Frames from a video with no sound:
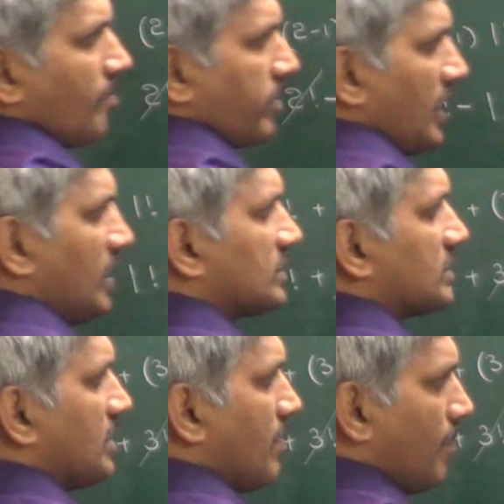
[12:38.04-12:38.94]

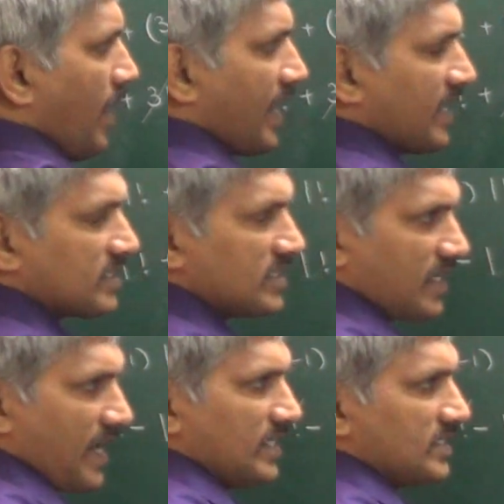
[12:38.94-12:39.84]
plus minus
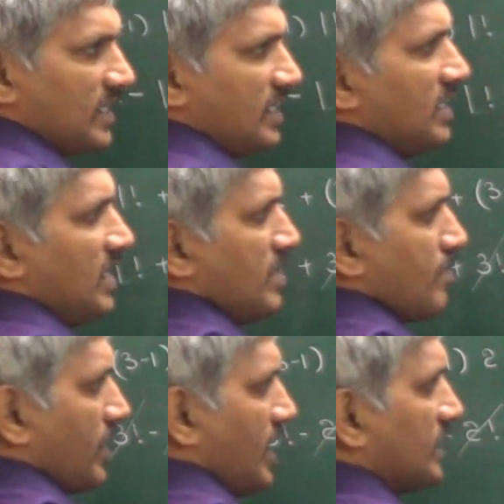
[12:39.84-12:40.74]
cancel,
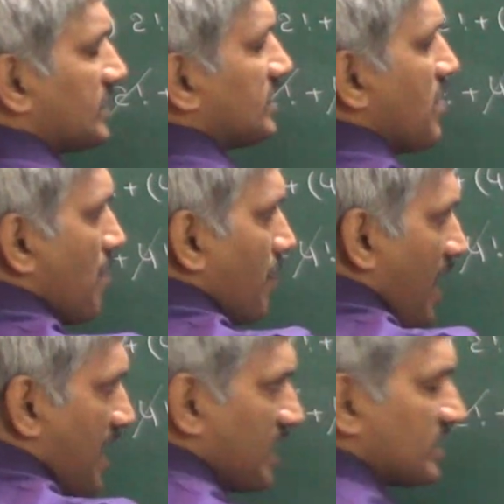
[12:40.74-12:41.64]
plus
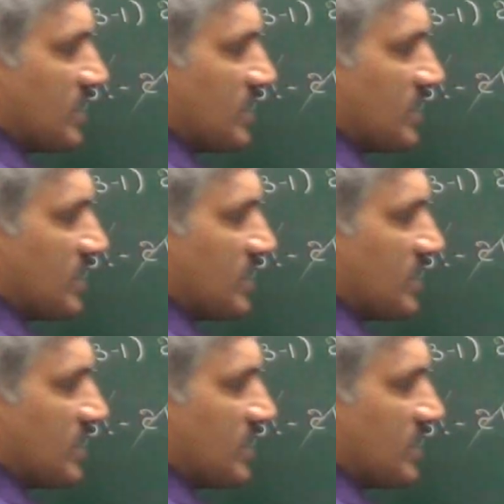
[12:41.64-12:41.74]
minus